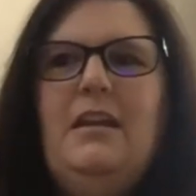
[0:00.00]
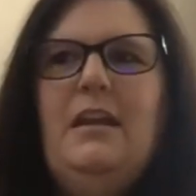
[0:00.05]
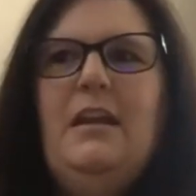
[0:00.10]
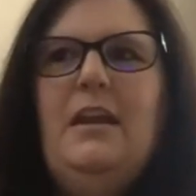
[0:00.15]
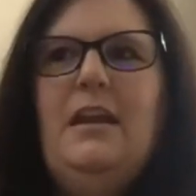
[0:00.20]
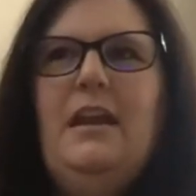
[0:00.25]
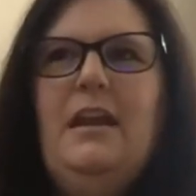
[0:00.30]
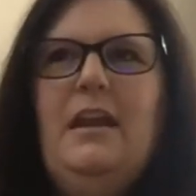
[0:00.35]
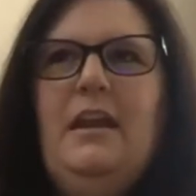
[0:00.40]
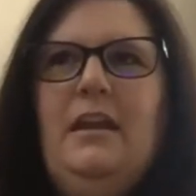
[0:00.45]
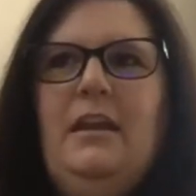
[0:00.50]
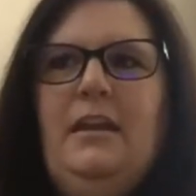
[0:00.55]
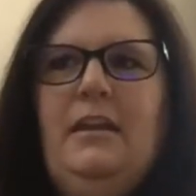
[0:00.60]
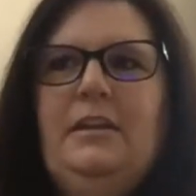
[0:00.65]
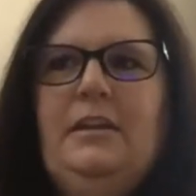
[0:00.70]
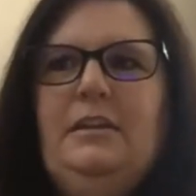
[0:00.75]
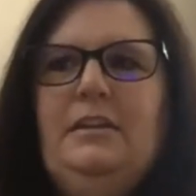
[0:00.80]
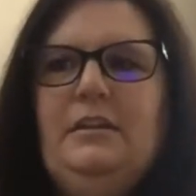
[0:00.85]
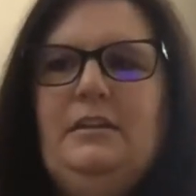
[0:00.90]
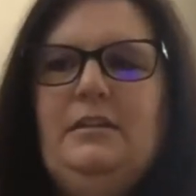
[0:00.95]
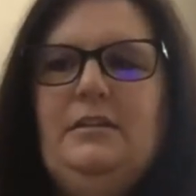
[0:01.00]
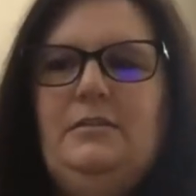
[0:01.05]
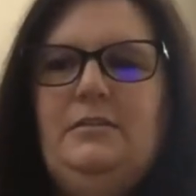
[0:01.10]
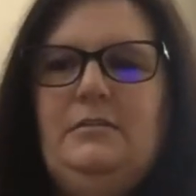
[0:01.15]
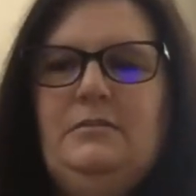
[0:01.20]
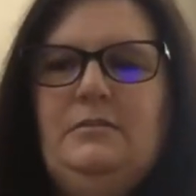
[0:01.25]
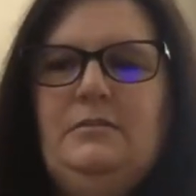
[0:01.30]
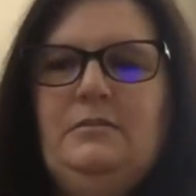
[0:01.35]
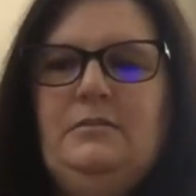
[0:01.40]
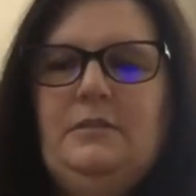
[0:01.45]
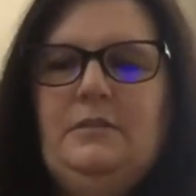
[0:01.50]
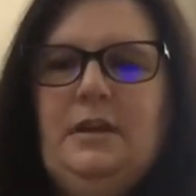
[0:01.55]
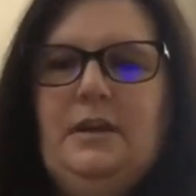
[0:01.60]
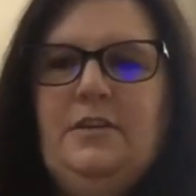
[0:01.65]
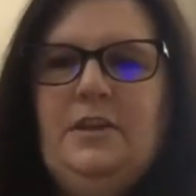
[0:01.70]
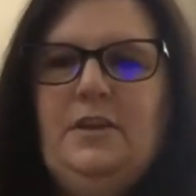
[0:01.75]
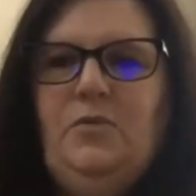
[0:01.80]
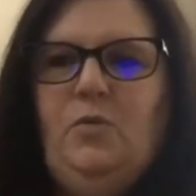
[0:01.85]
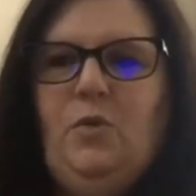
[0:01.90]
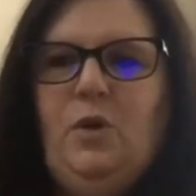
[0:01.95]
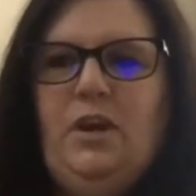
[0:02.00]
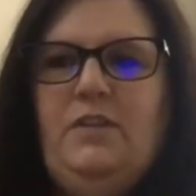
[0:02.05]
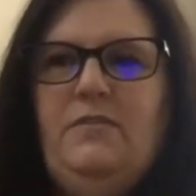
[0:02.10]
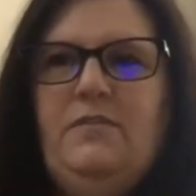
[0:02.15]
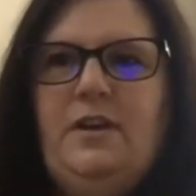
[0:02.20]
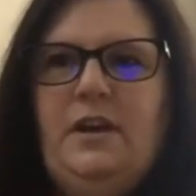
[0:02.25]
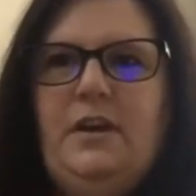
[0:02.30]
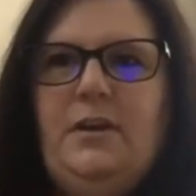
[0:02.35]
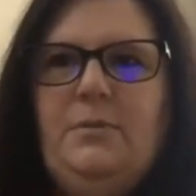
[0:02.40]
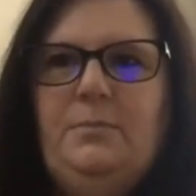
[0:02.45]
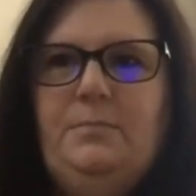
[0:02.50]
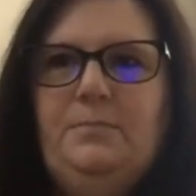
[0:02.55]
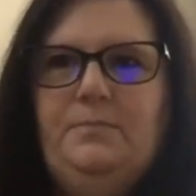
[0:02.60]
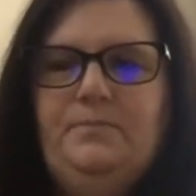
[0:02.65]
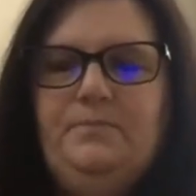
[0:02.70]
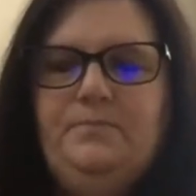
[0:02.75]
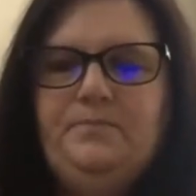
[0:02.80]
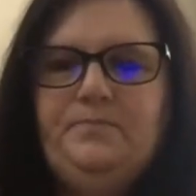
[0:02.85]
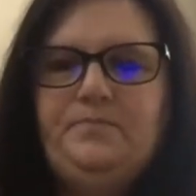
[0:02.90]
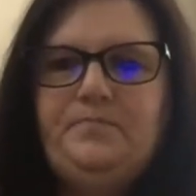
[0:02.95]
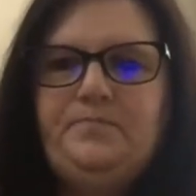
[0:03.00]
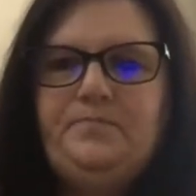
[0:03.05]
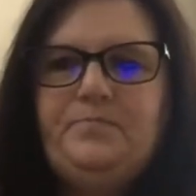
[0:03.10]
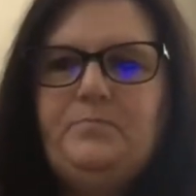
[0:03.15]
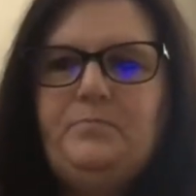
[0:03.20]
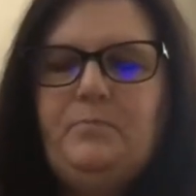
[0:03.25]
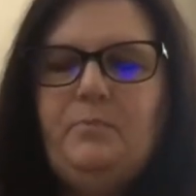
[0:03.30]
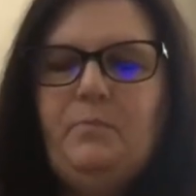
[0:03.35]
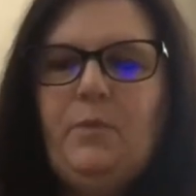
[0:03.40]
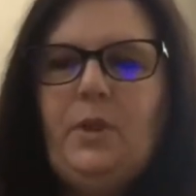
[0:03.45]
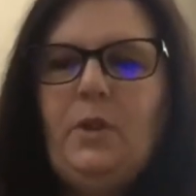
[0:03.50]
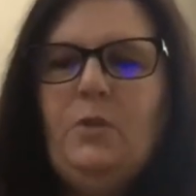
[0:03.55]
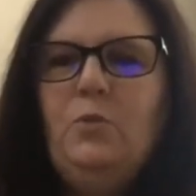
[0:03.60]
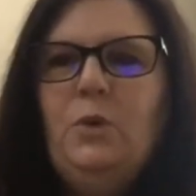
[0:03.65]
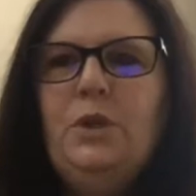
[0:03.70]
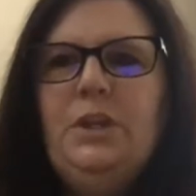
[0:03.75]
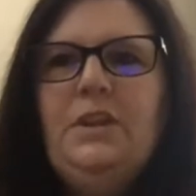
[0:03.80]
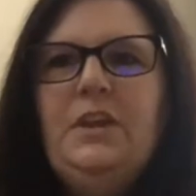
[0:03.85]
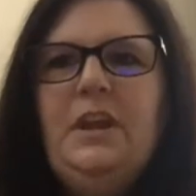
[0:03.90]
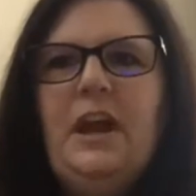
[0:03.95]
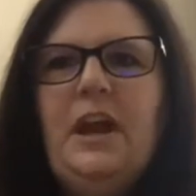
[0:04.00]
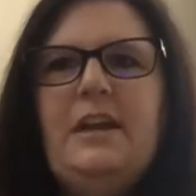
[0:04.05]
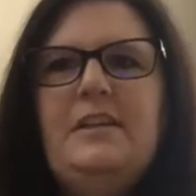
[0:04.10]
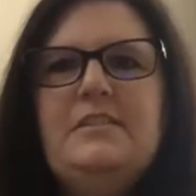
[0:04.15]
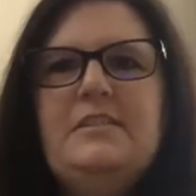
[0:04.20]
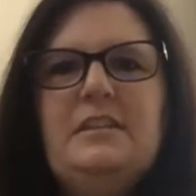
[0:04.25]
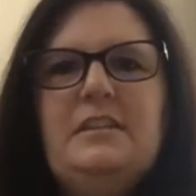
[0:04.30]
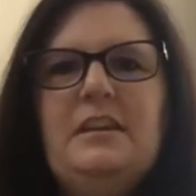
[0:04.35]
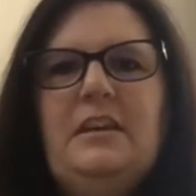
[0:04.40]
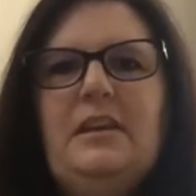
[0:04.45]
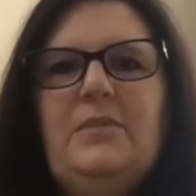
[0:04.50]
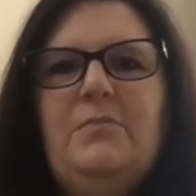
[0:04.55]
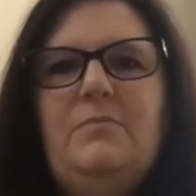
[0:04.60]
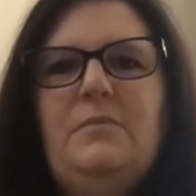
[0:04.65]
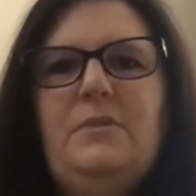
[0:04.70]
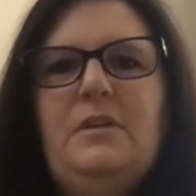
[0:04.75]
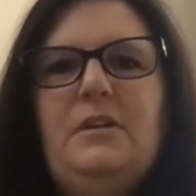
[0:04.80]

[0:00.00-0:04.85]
And, and then one of the guys ended up